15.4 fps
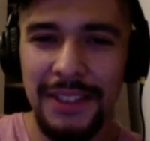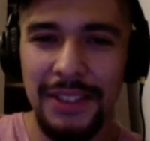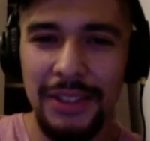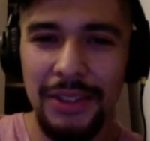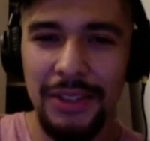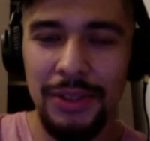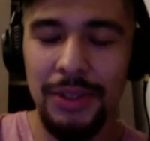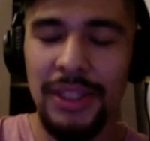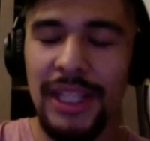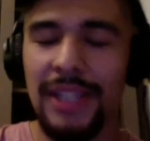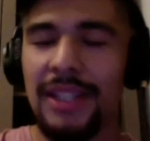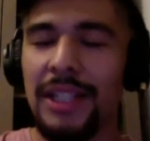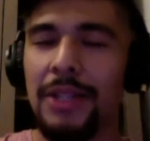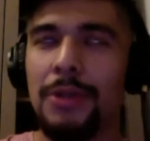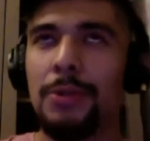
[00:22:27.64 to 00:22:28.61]
You get
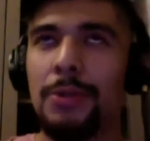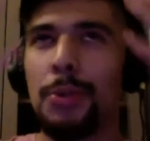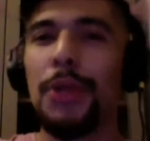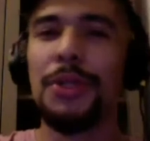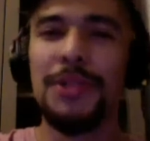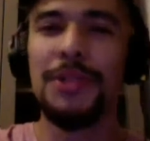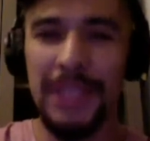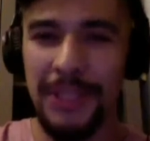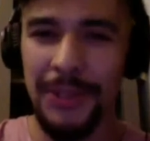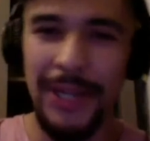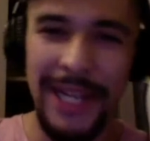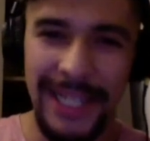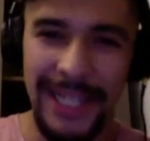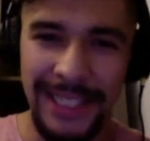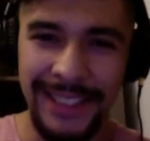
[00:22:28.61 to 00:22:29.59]
the groins in your
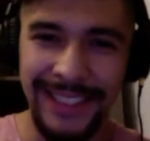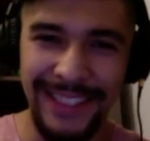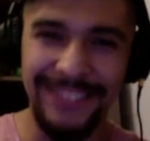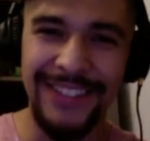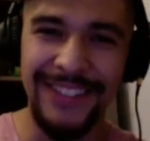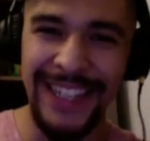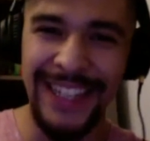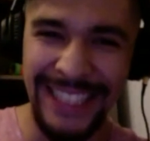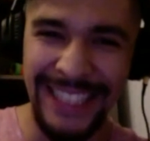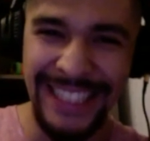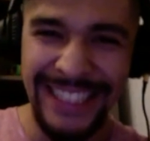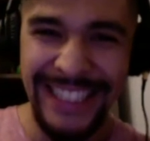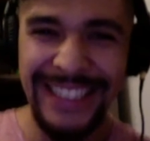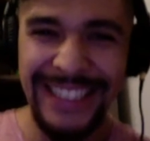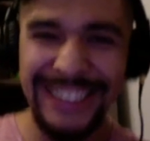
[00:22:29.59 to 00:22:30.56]
head.
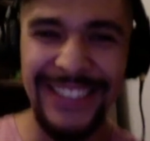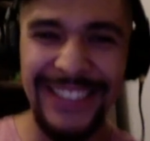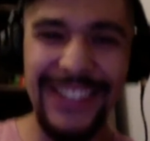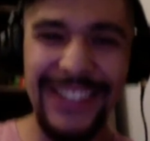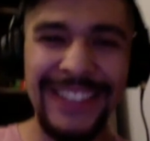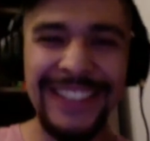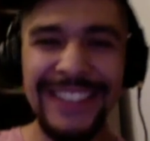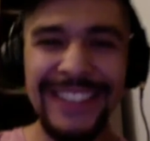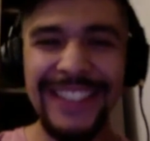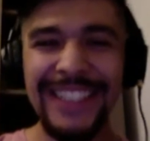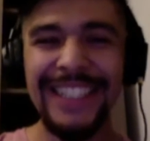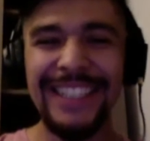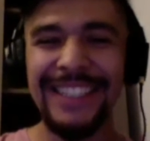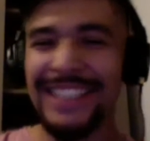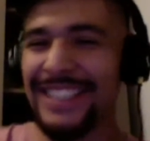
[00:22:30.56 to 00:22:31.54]
So
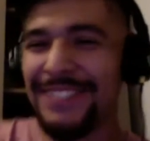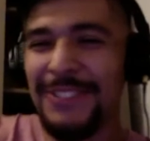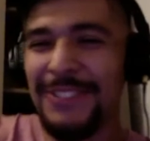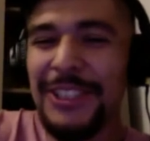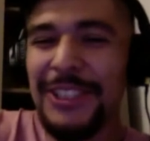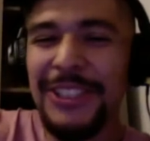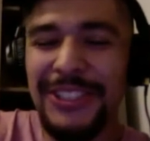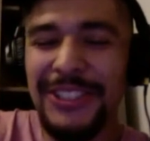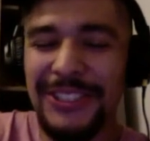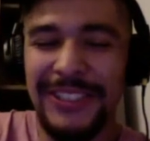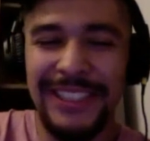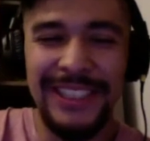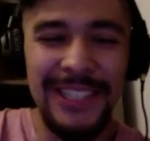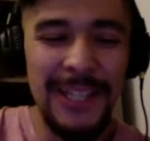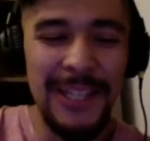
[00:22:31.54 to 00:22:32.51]
we're used to it.
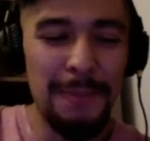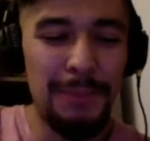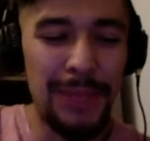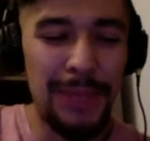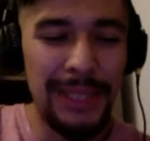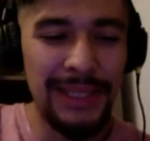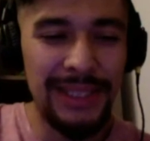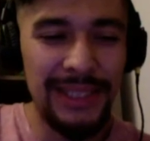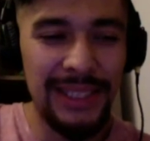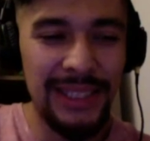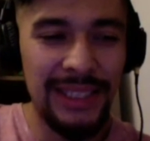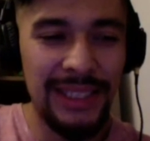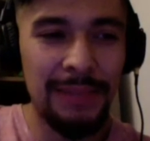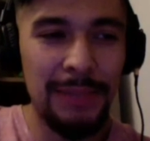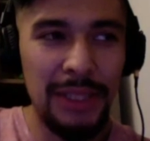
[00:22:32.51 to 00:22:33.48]
But
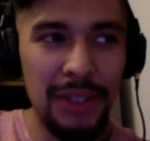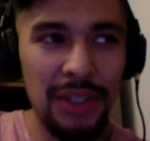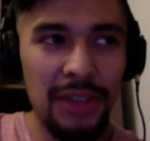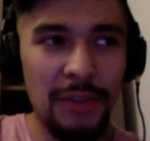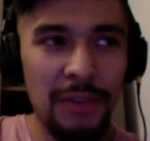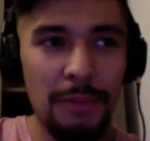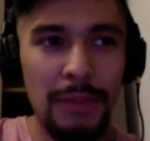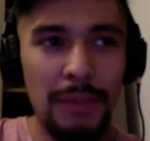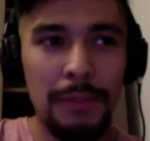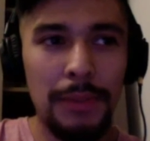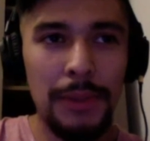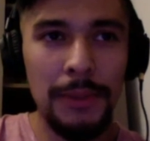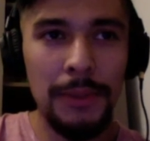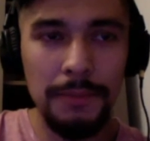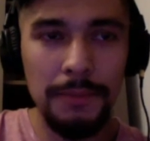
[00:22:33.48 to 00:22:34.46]
the majority of
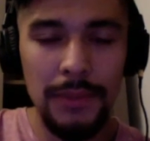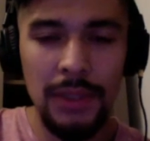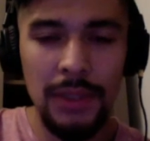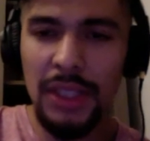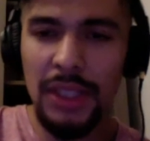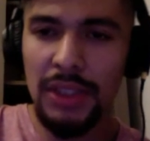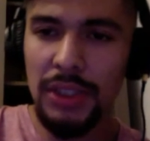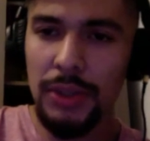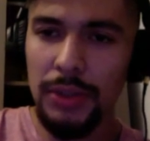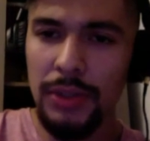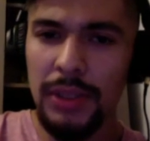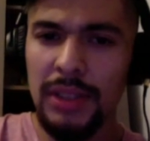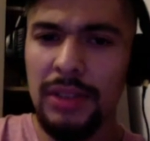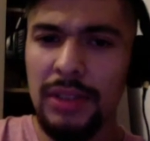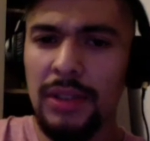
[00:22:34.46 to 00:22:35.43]
people, they're not used to
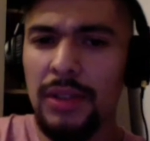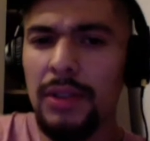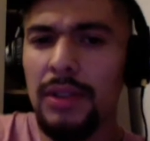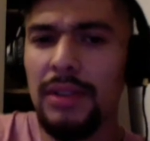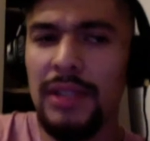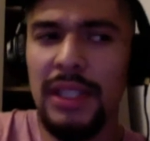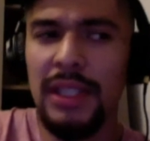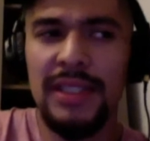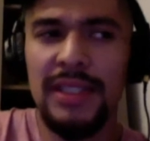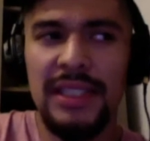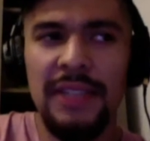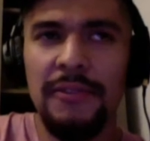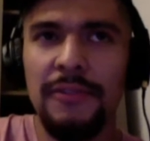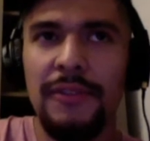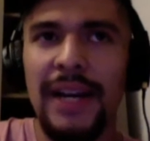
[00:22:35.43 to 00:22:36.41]
it. They
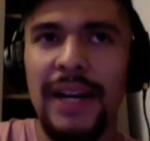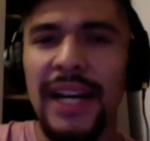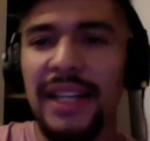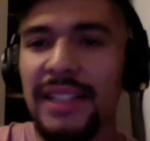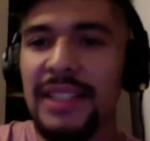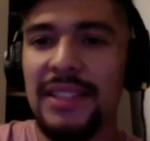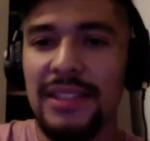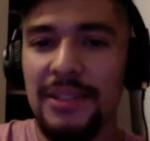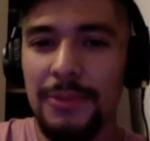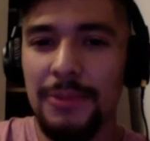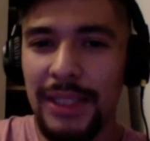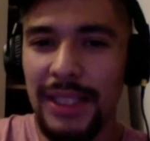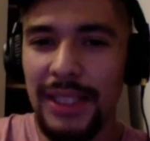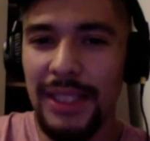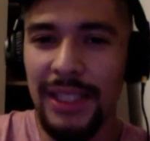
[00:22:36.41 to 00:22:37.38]
see violence when
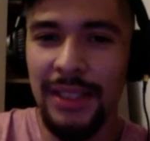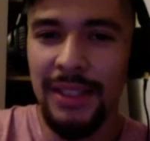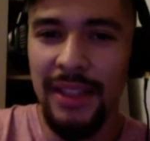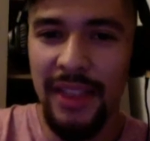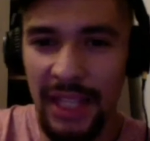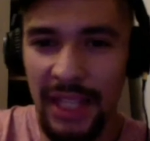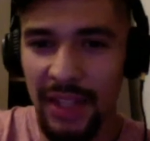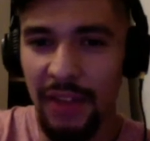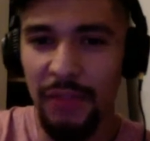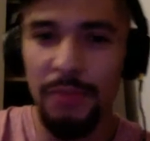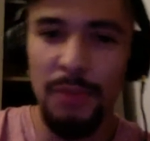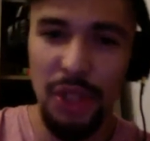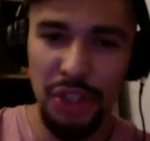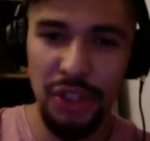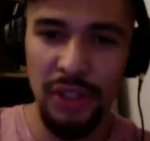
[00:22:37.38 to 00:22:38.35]
they think of
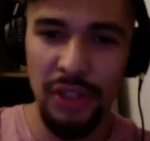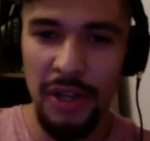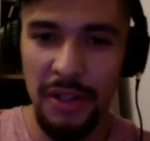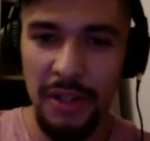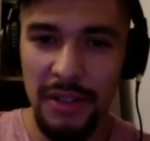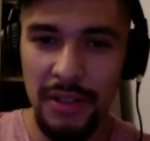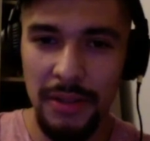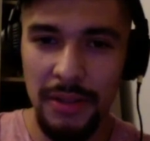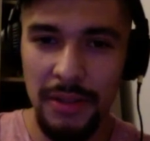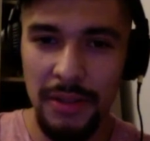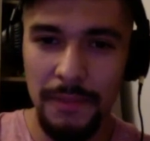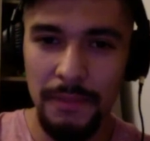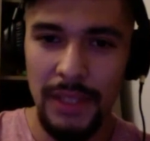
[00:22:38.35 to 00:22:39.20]
martial arts. And